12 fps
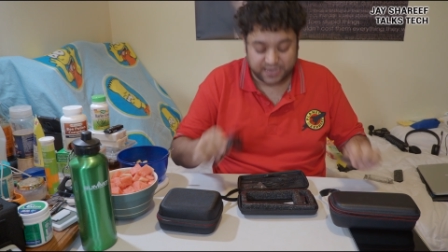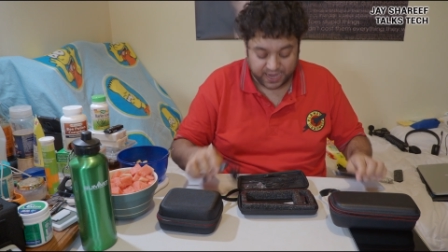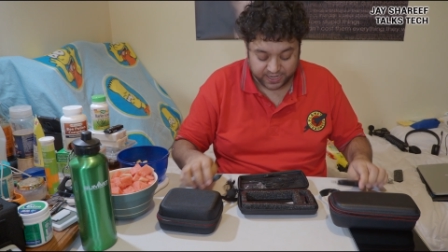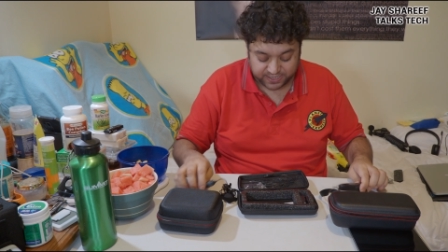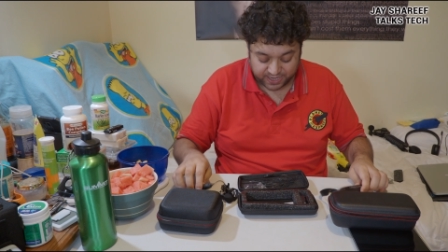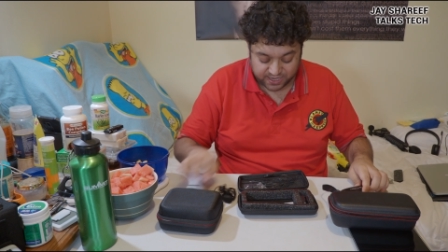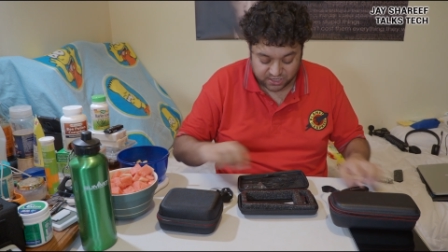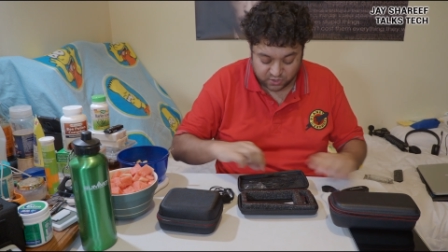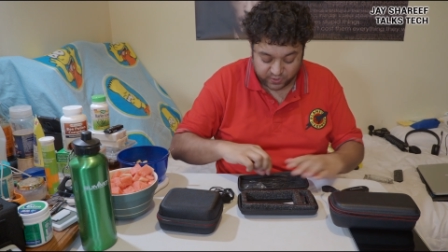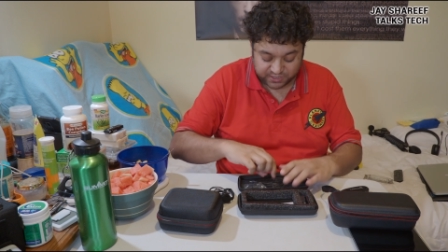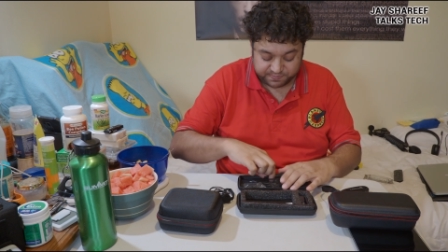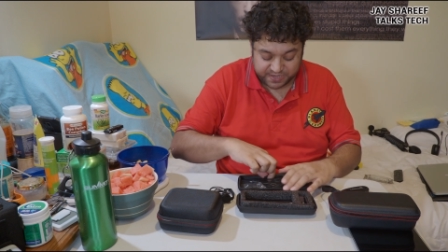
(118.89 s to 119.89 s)
and a
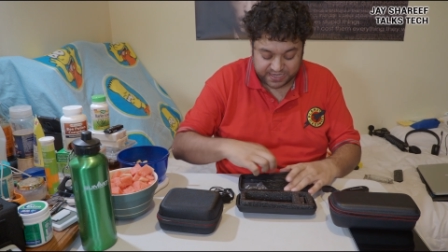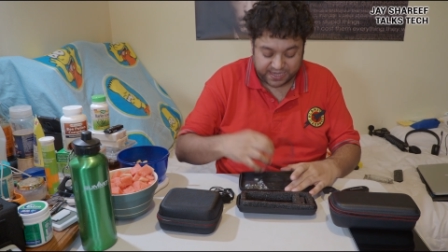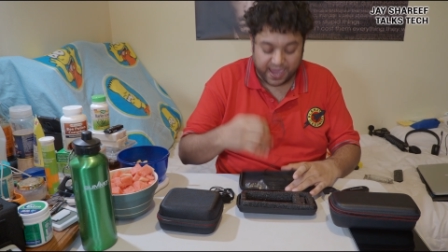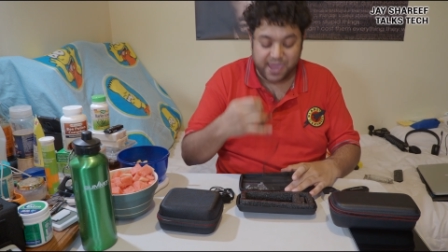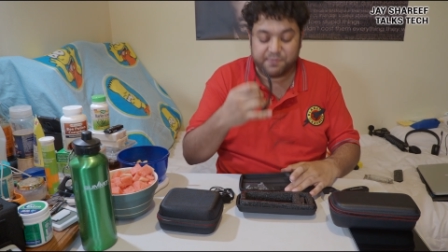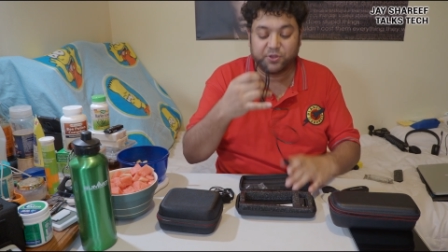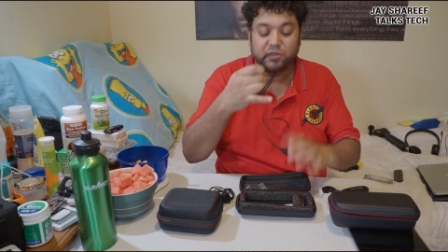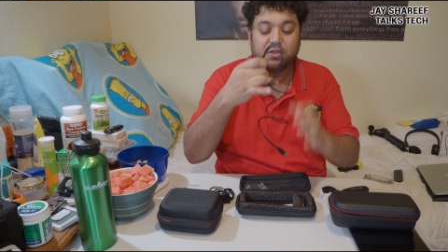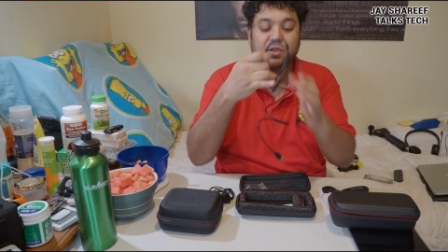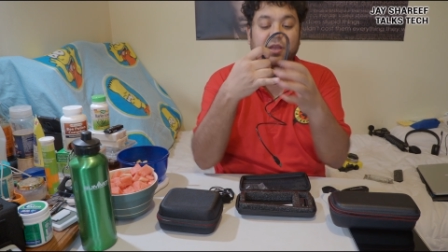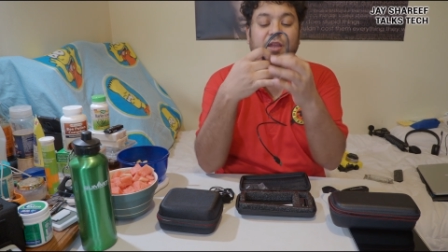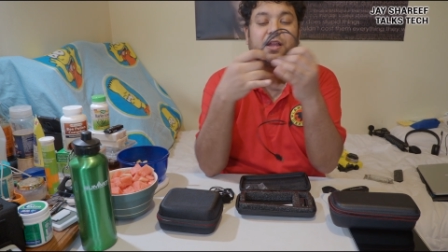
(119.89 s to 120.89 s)
USB cable
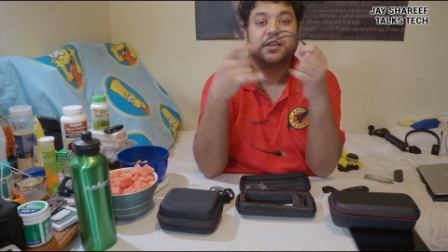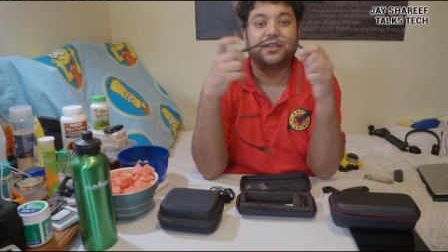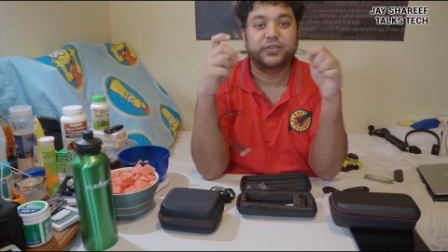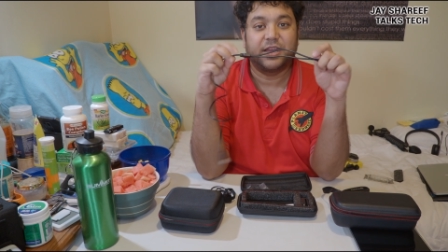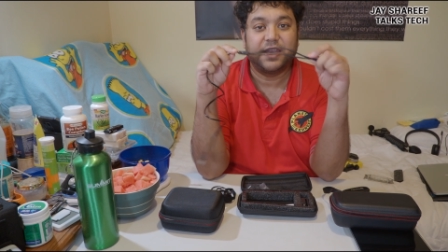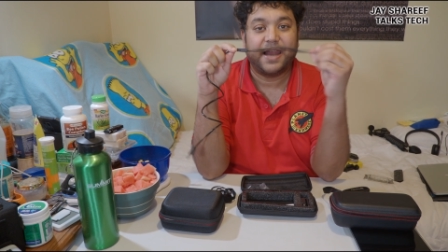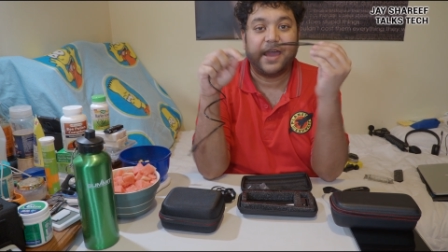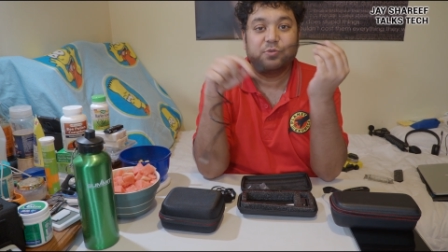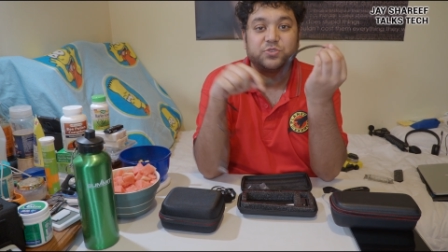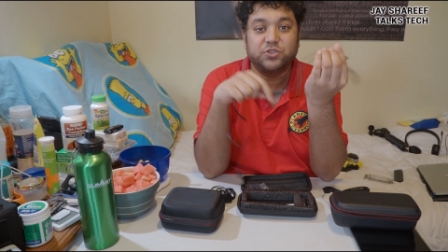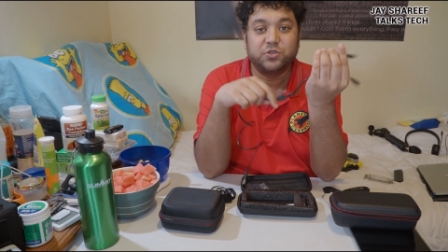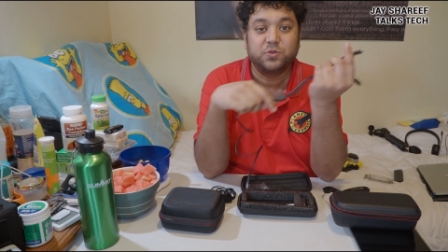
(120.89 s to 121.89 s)
that
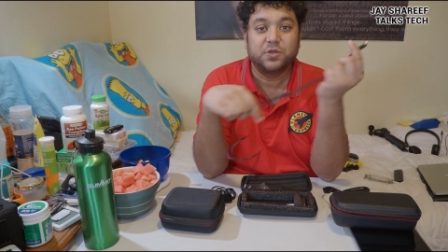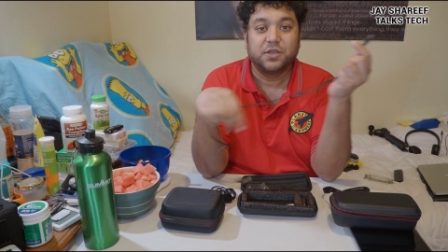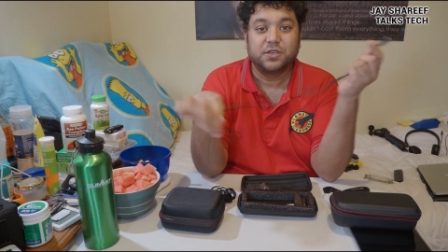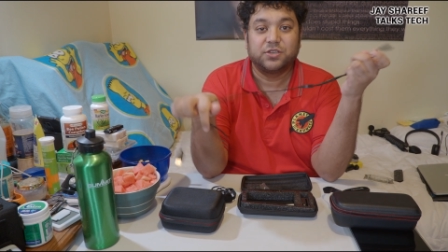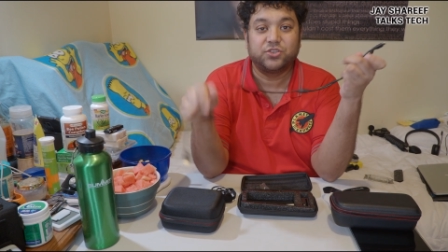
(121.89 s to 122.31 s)
allows you to